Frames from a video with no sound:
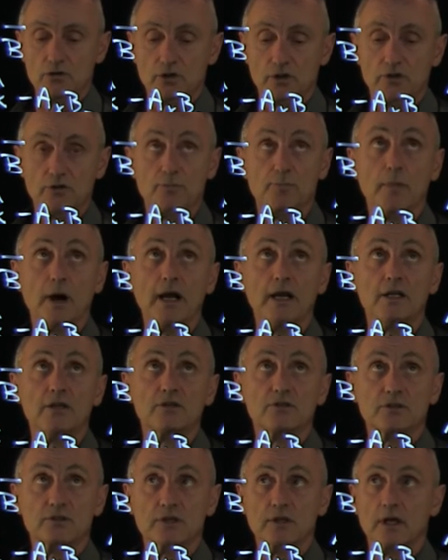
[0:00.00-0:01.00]
So it's
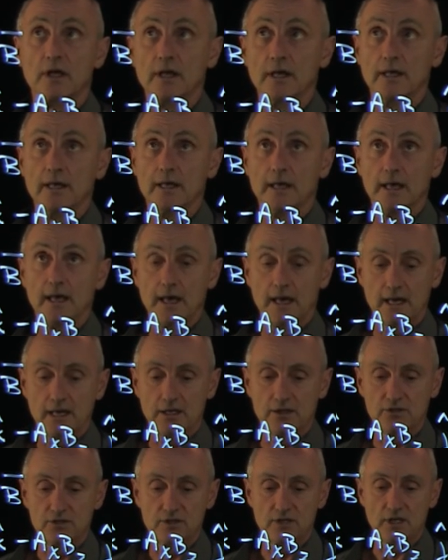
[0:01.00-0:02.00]
minus
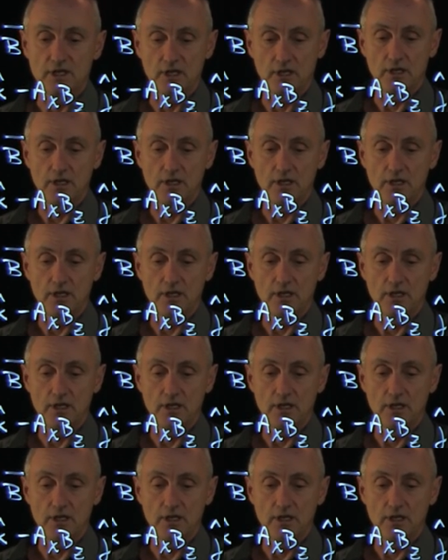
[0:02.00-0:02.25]
az